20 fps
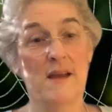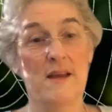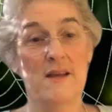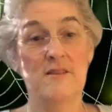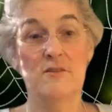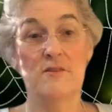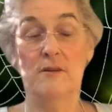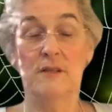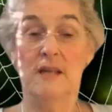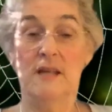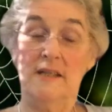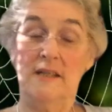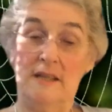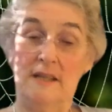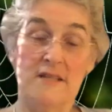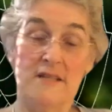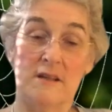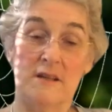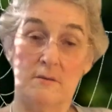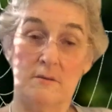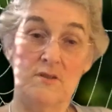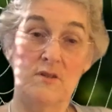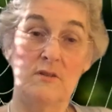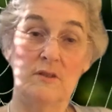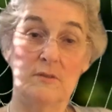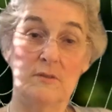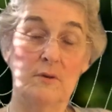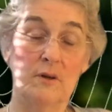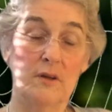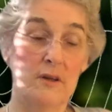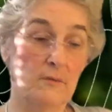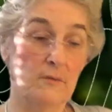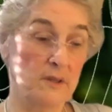So in that case, I was only working